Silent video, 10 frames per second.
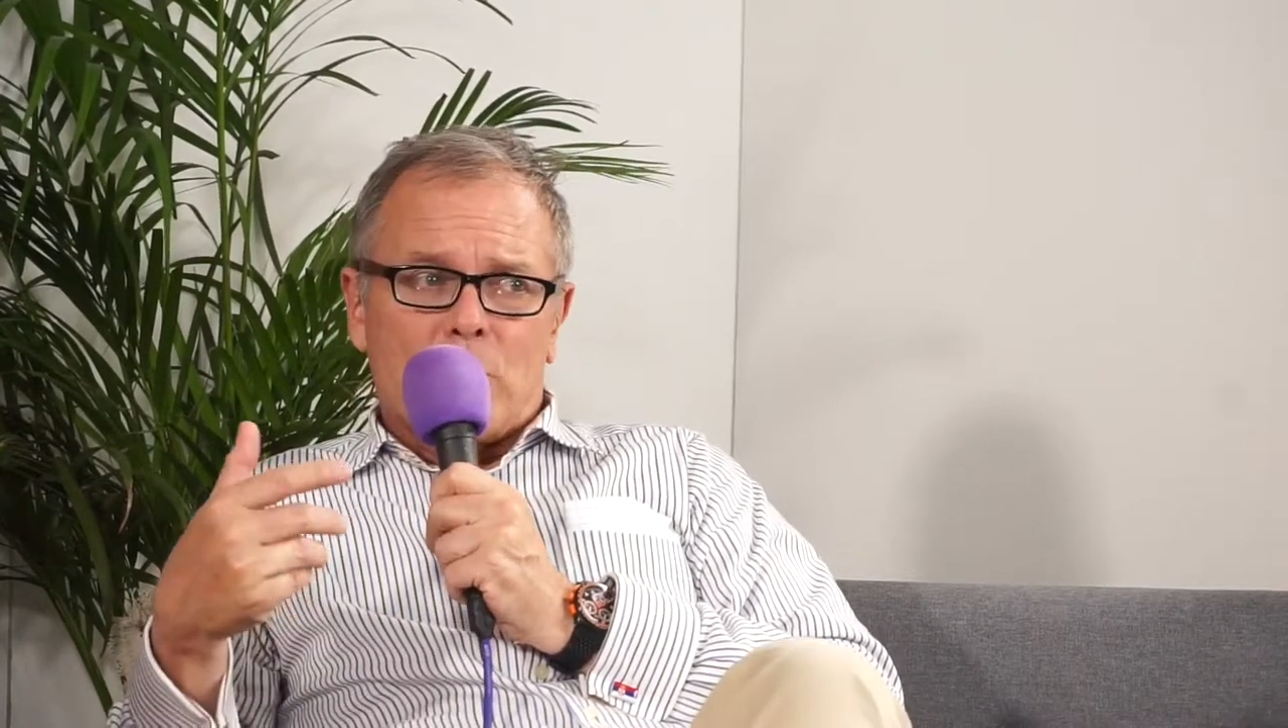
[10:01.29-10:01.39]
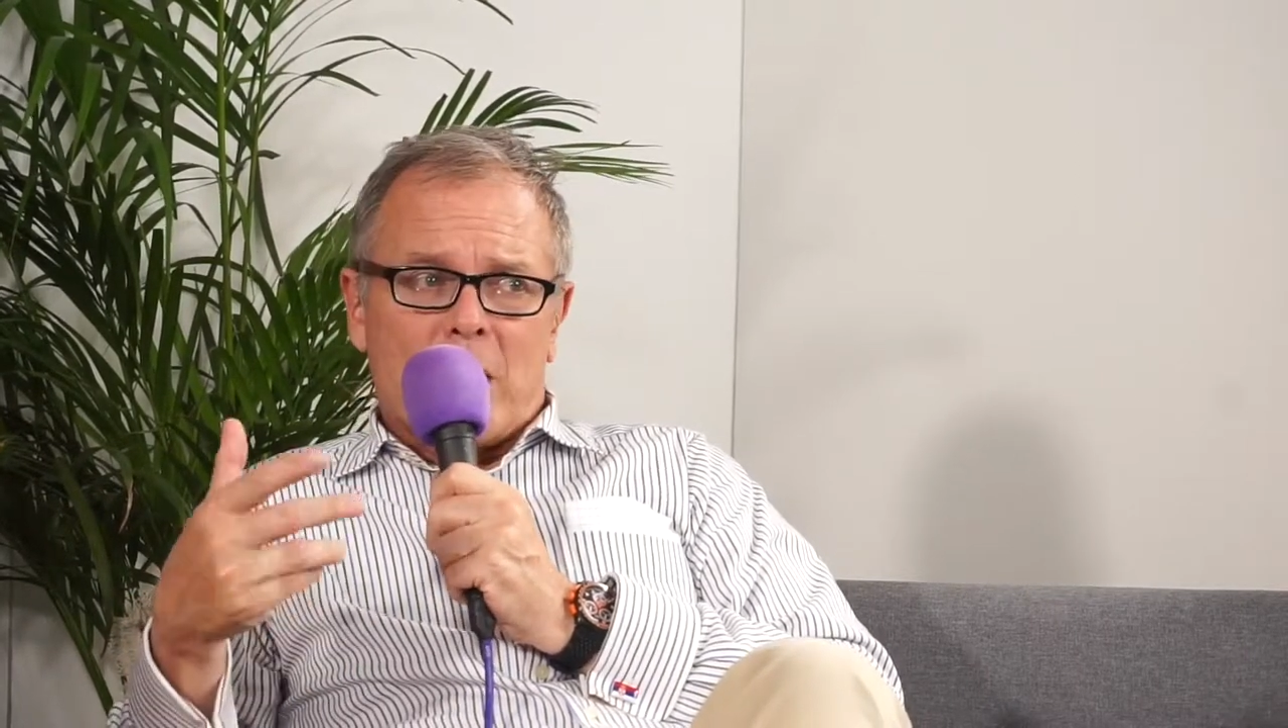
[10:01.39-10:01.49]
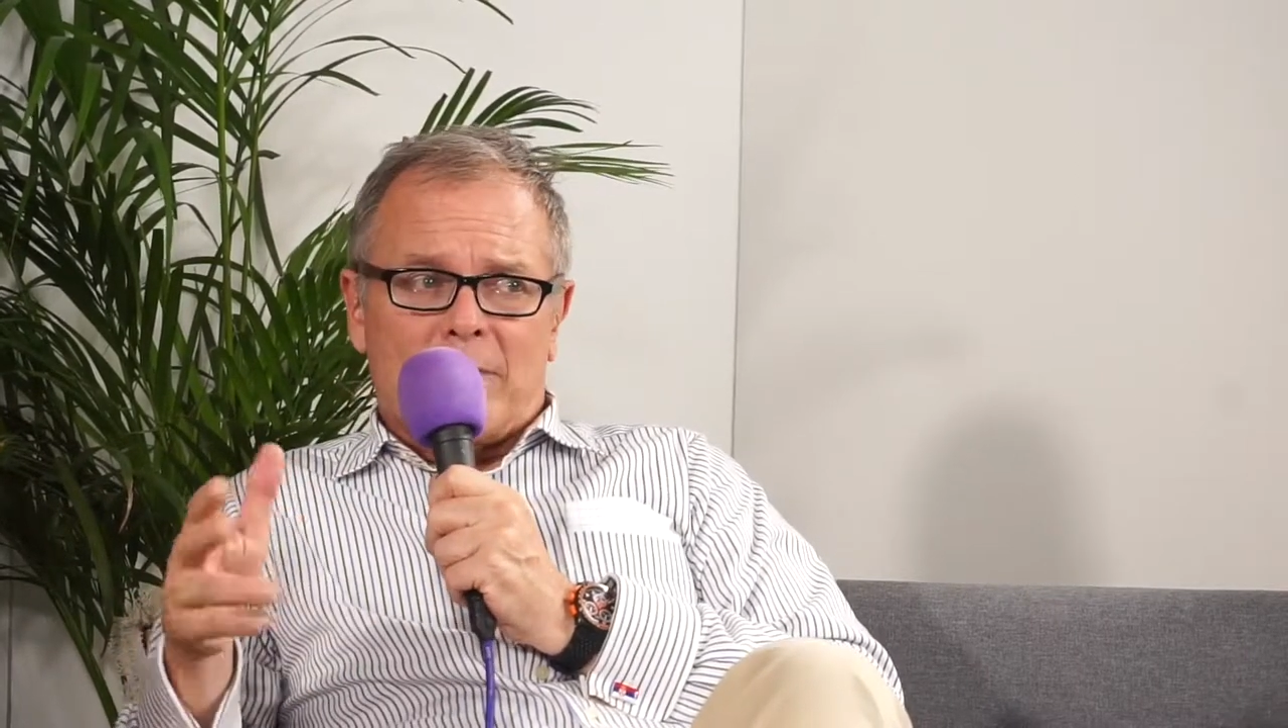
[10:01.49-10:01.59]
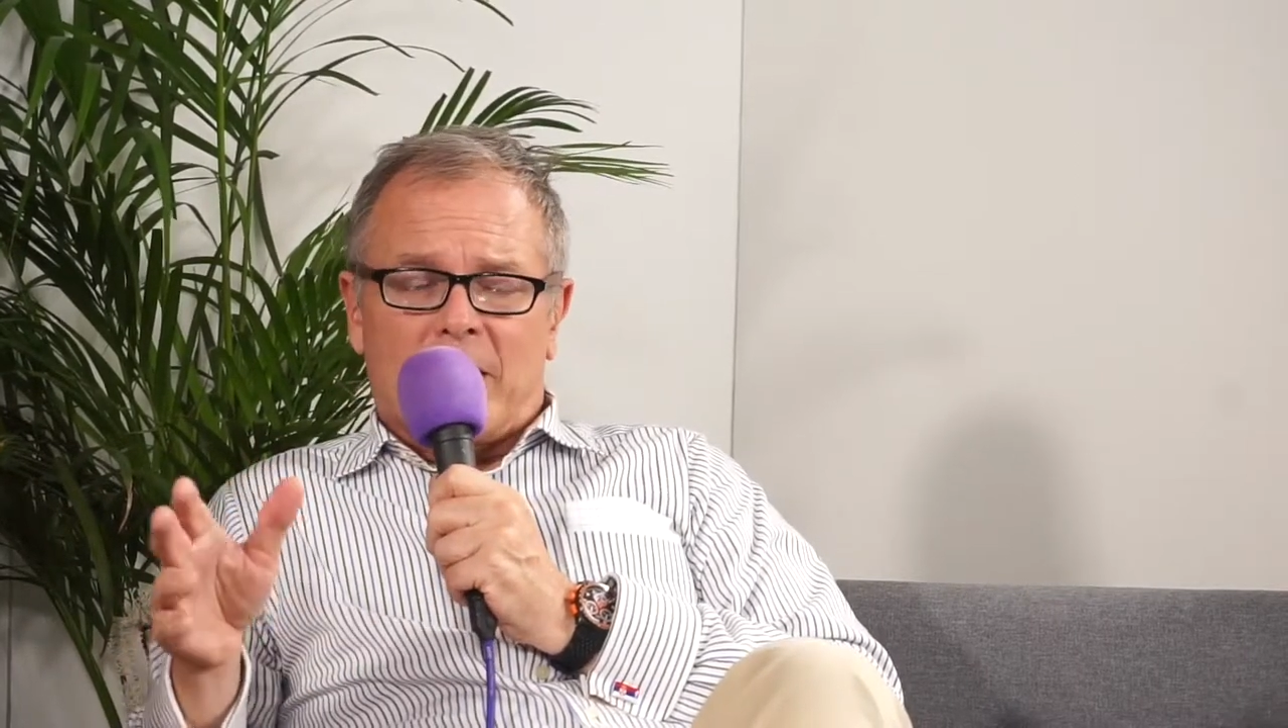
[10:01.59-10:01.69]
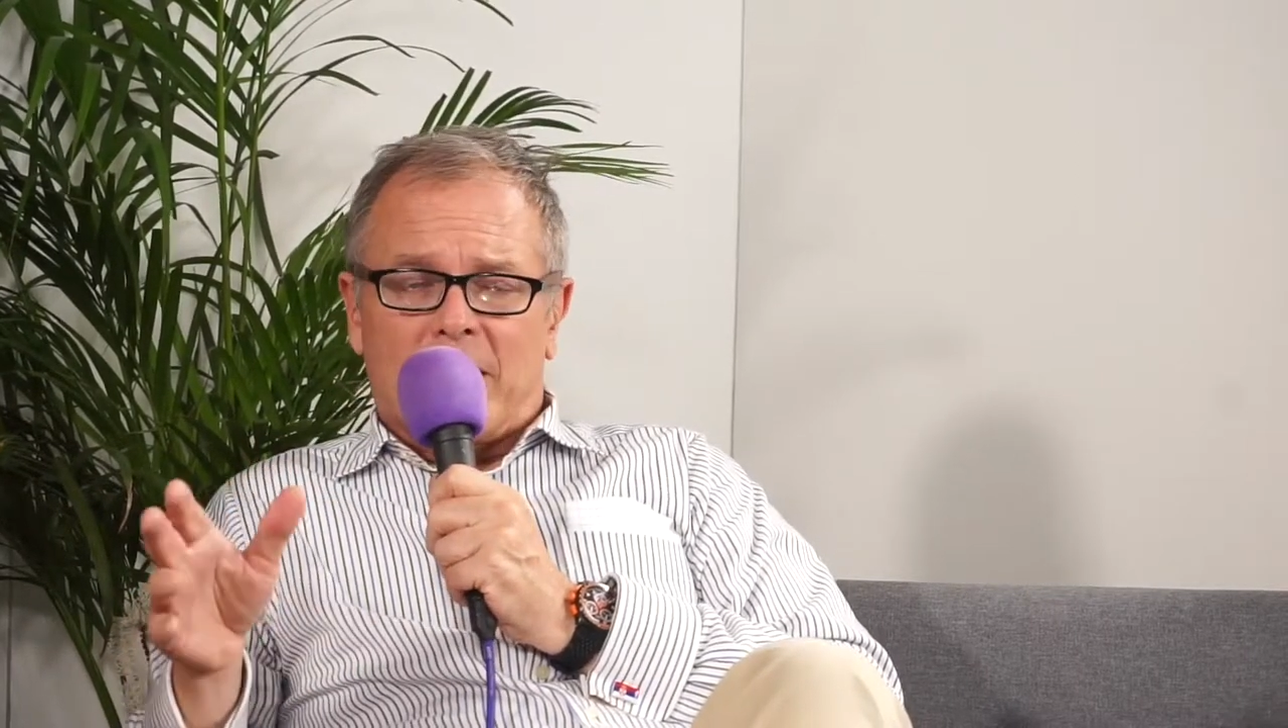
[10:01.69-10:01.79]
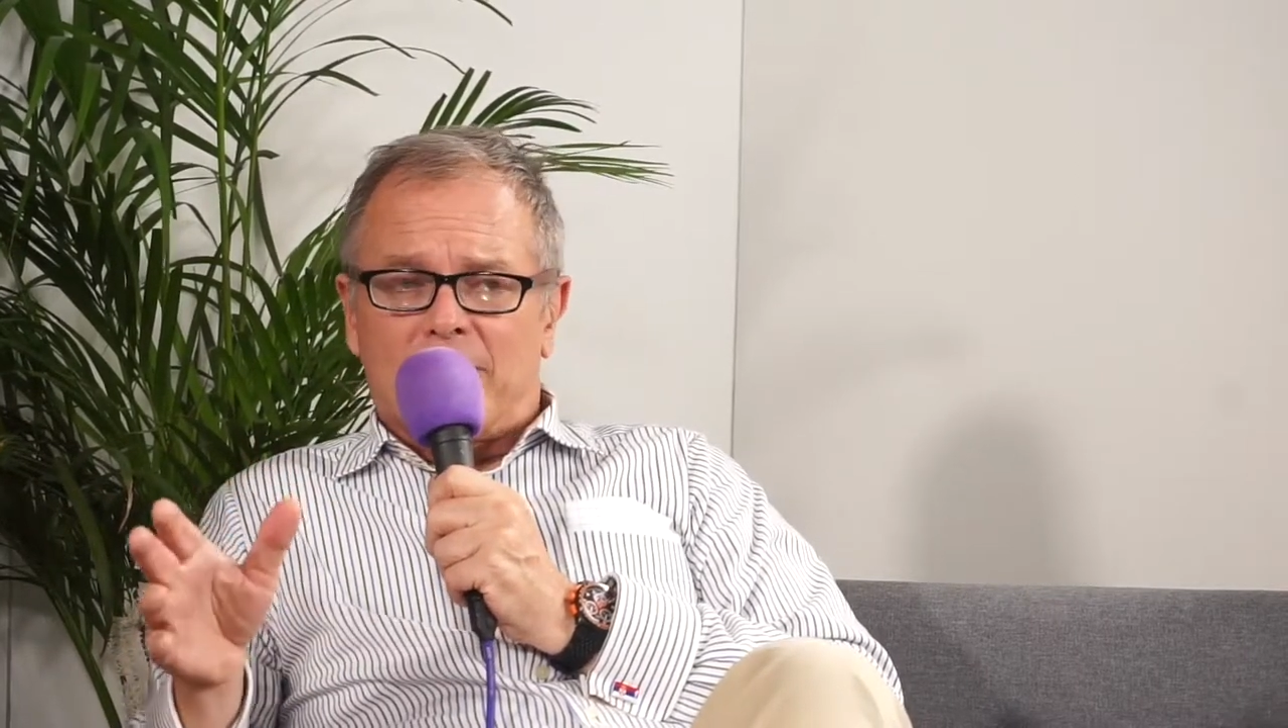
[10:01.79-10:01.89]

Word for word: we have like